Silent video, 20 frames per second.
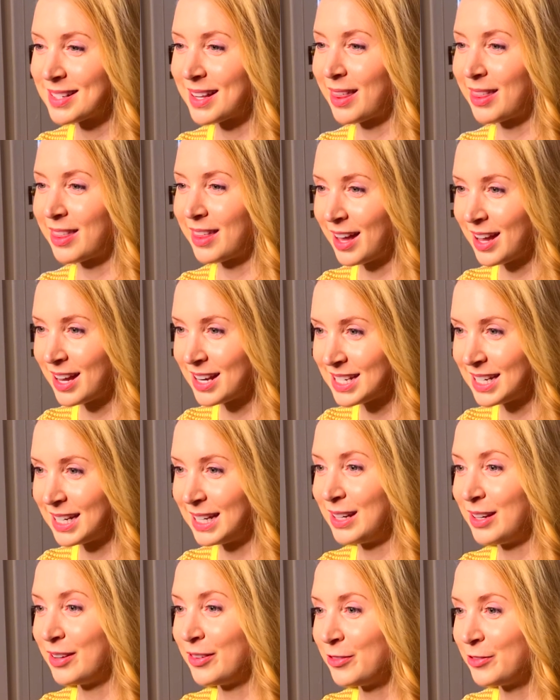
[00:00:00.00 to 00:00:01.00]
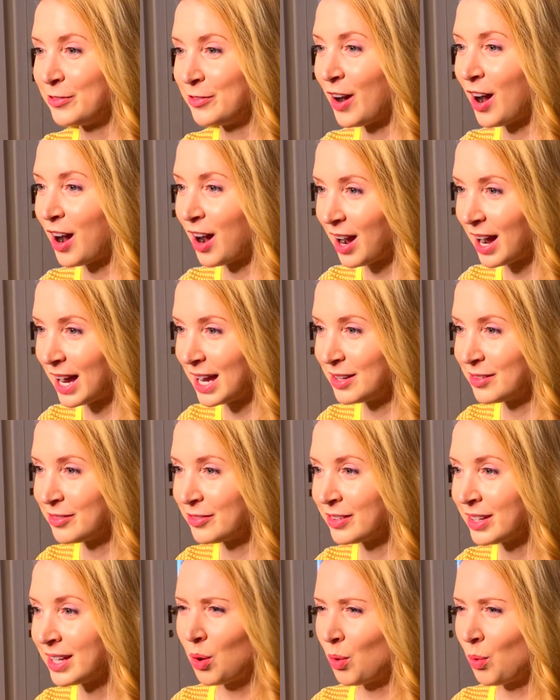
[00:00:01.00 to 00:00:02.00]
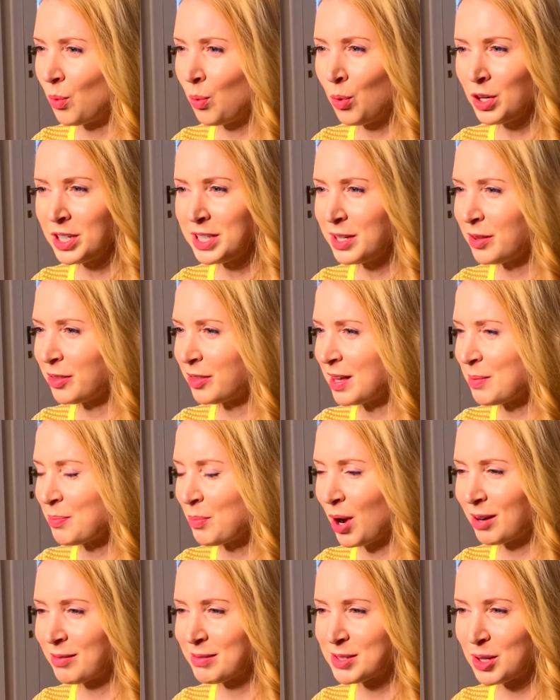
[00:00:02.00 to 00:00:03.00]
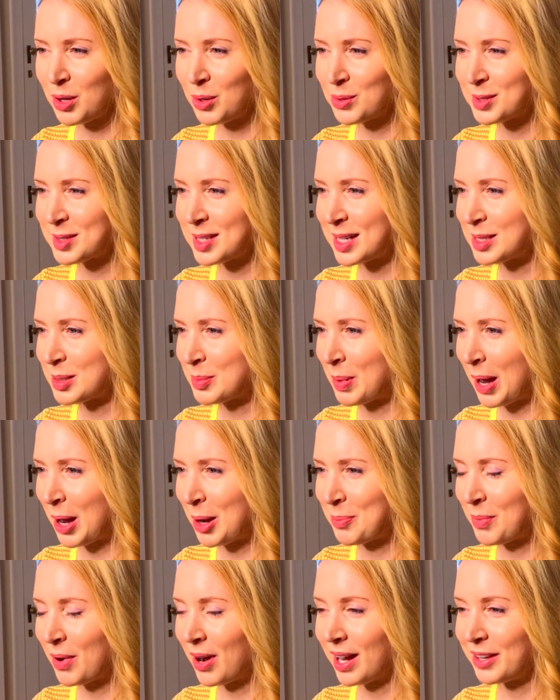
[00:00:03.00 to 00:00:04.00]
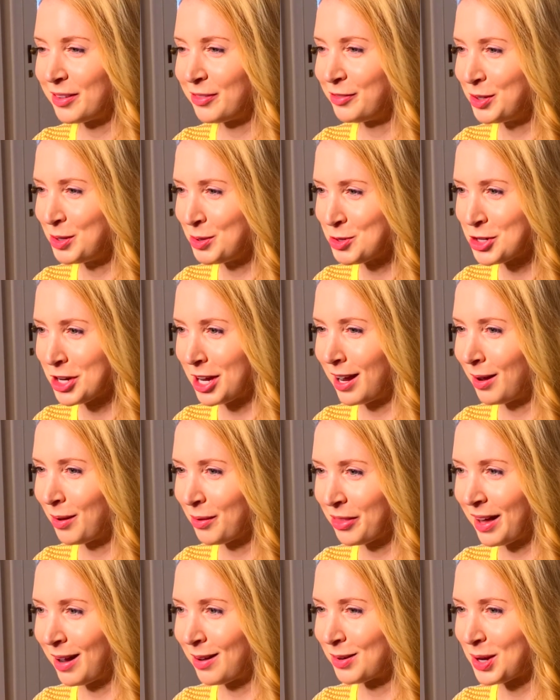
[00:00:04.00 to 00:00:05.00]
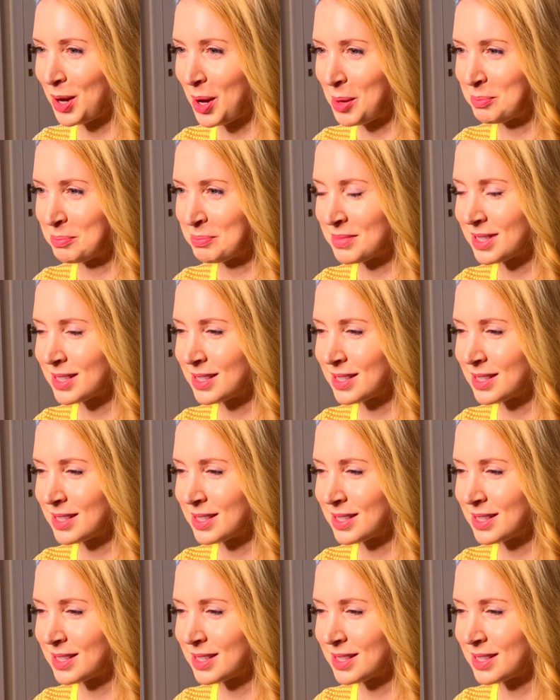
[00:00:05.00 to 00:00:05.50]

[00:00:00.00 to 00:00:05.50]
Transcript: 35. What do you think my result says about my future health outcomes?